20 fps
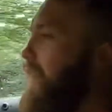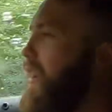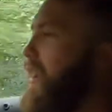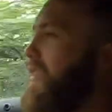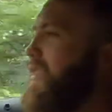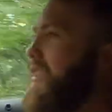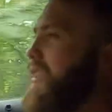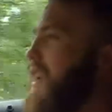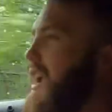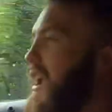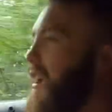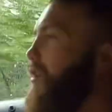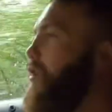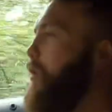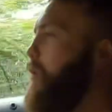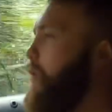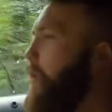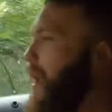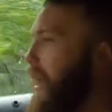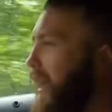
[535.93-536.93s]
I just
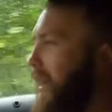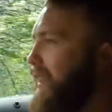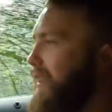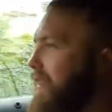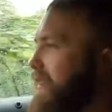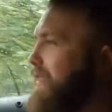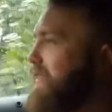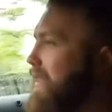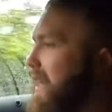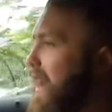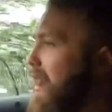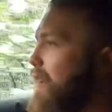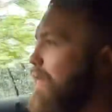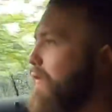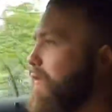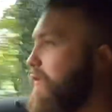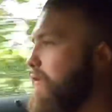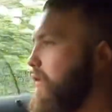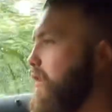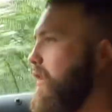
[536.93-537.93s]
cannot wait to
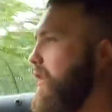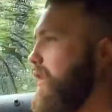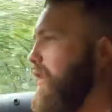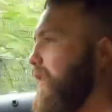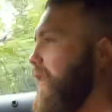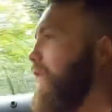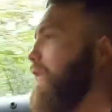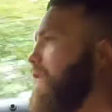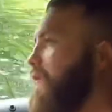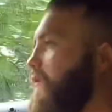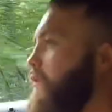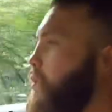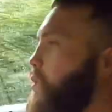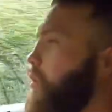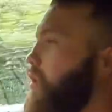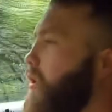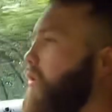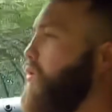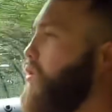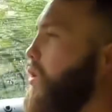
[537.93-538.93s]
have
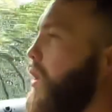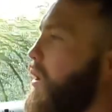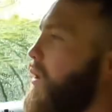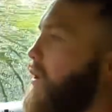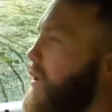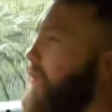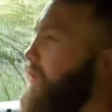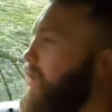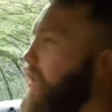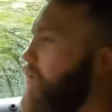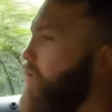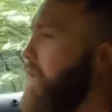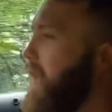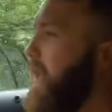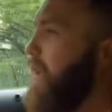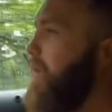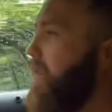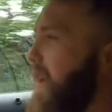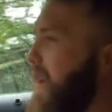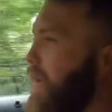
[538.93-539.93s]
full control over the
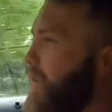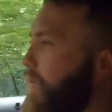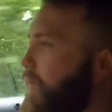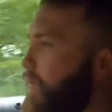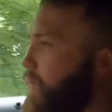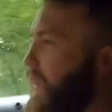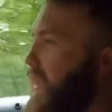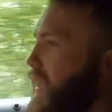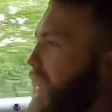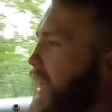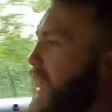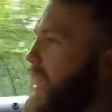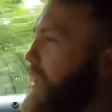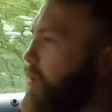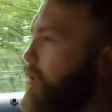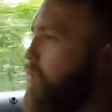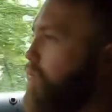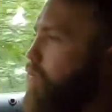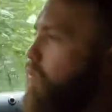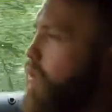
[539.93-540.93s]
rear end. I think
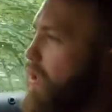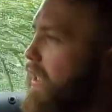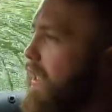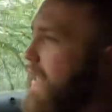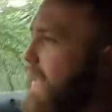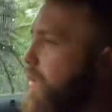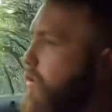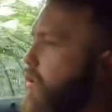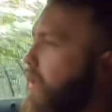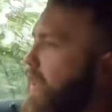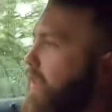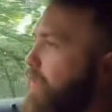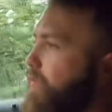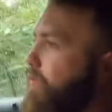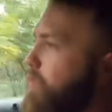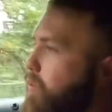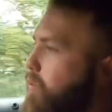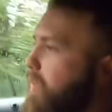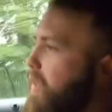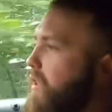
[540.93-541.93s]
it'll really
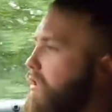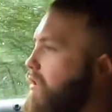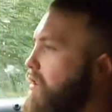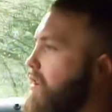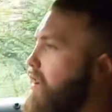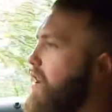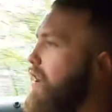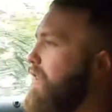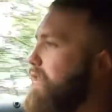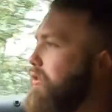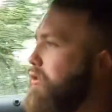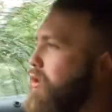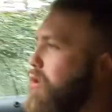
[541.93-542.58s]
transform this car.